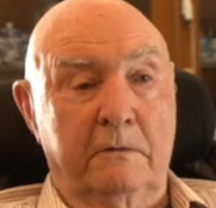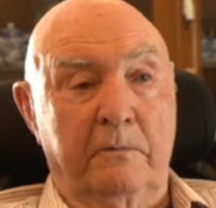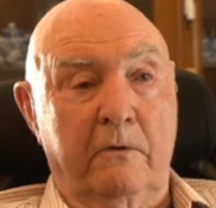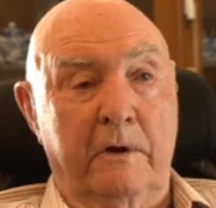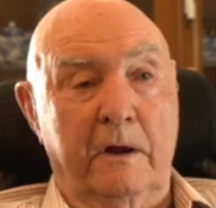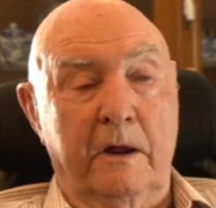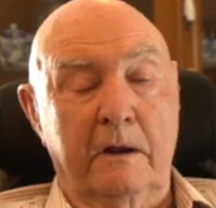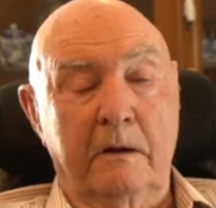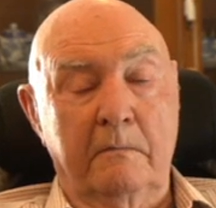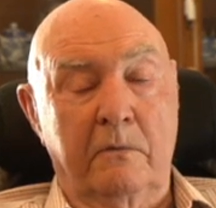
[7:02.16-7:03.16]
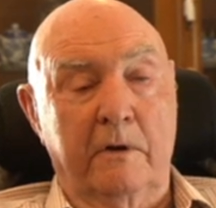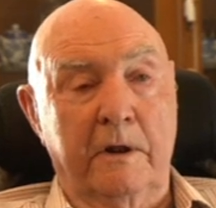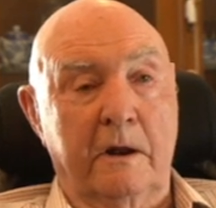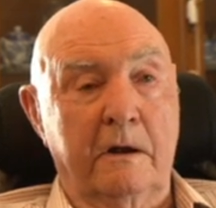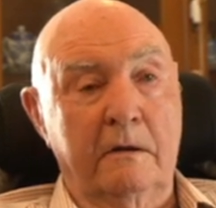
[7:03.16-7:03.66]
to point at it.
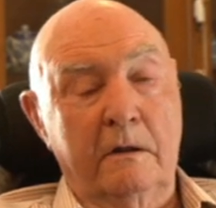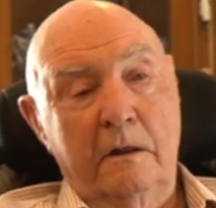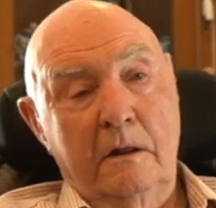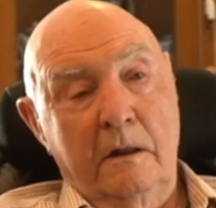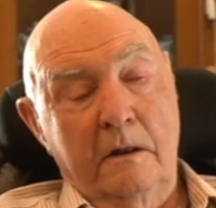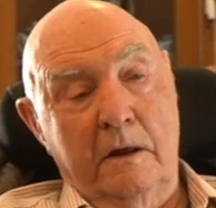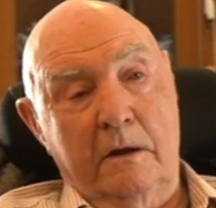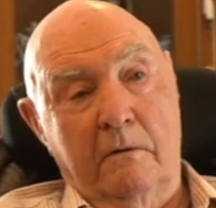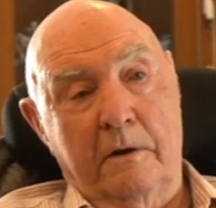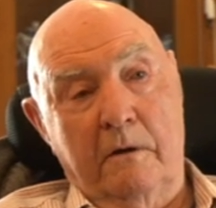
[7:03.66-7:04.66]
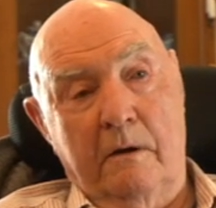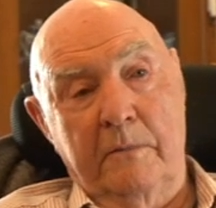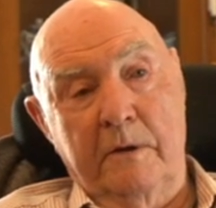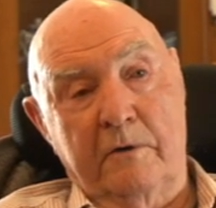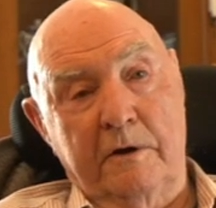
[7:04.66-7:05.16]
They call it
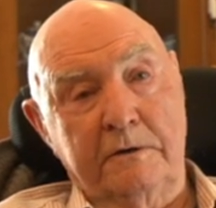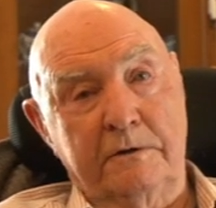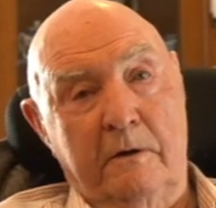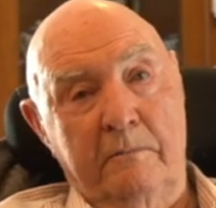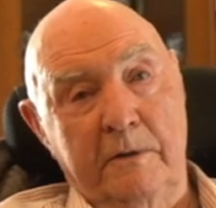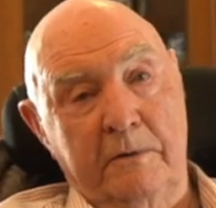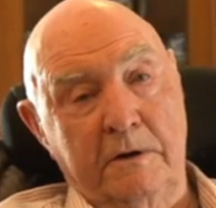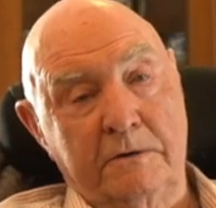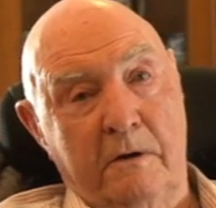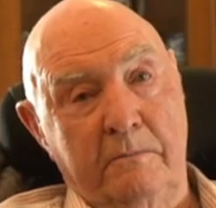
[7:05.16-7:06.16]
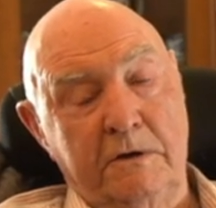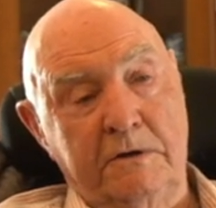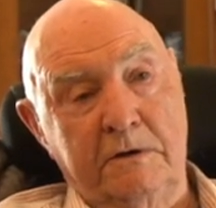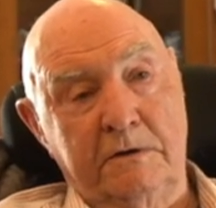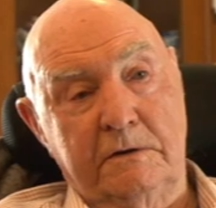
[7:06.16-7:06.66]
omnipresence, omnipotence,
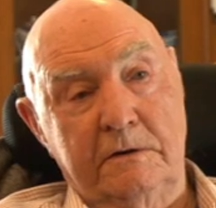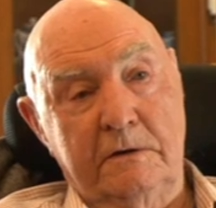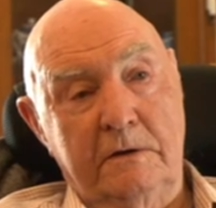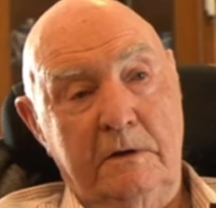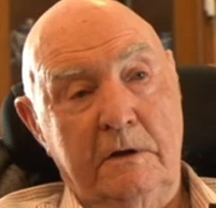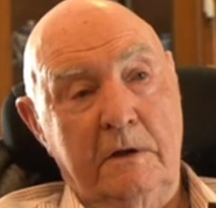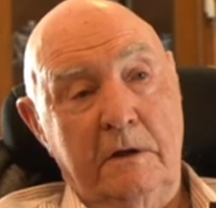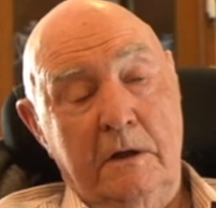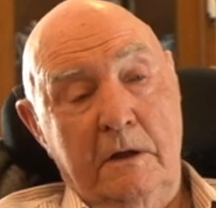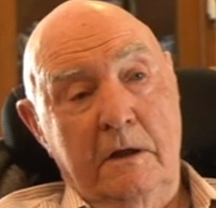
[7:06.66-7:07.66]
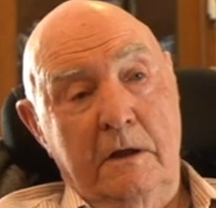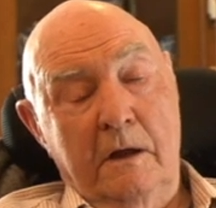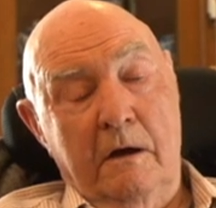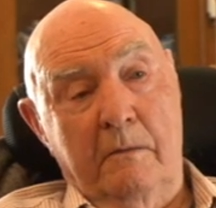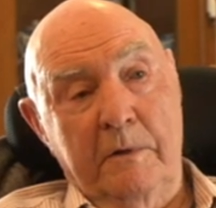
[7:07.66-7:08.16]
omniscience.
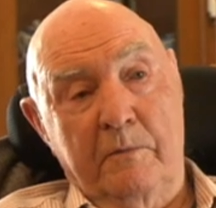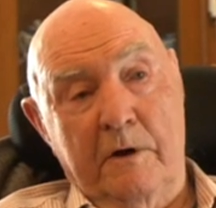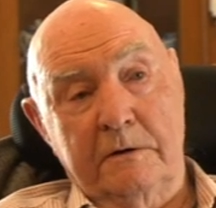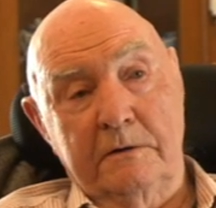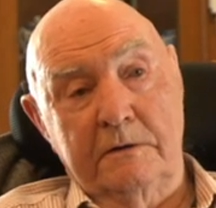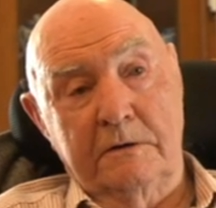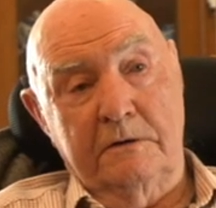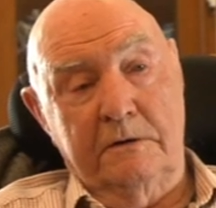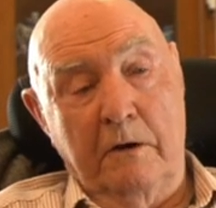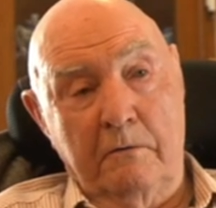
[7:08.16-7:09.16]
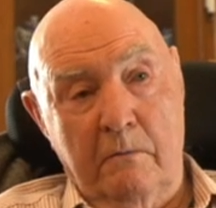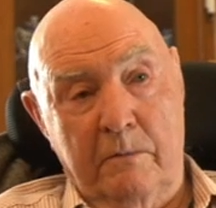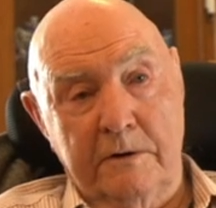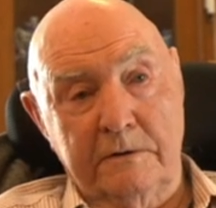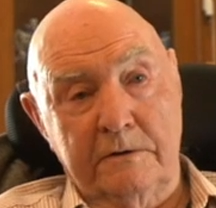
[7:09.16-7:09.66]
Omnipresence is total
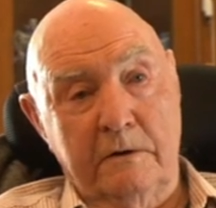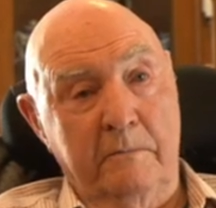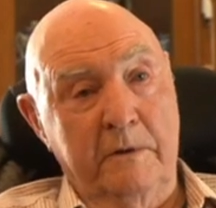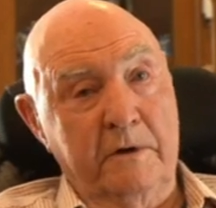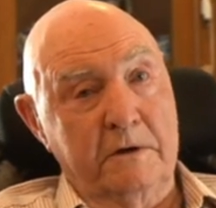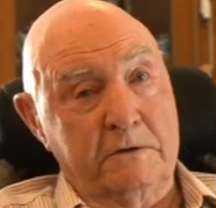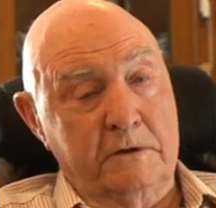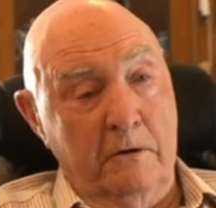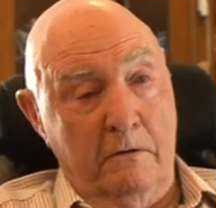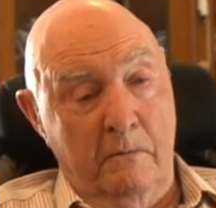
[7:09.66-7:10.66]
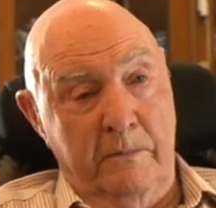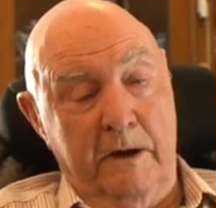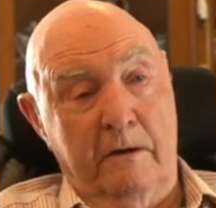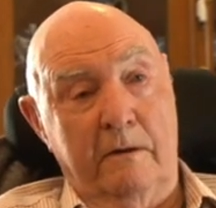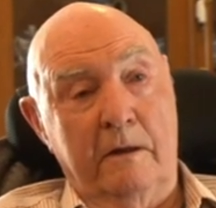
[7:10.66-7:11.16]
presence, omnipotence, total
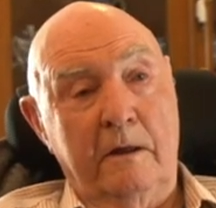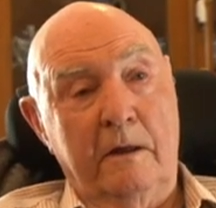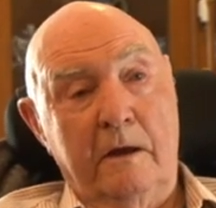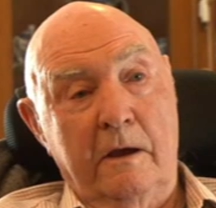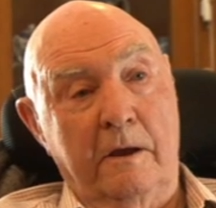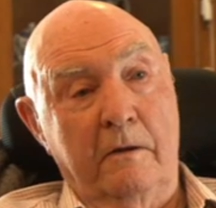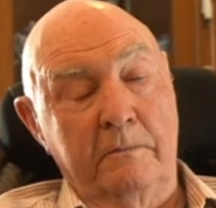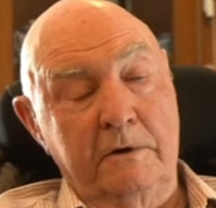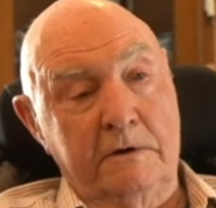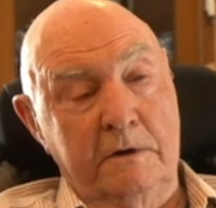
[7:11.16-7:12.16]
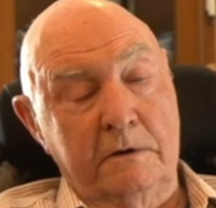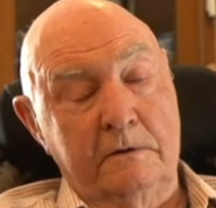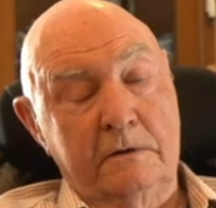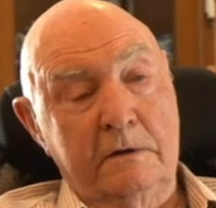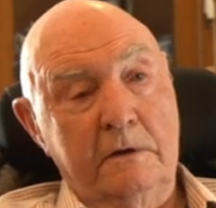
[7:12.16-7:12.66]
power, and omniscience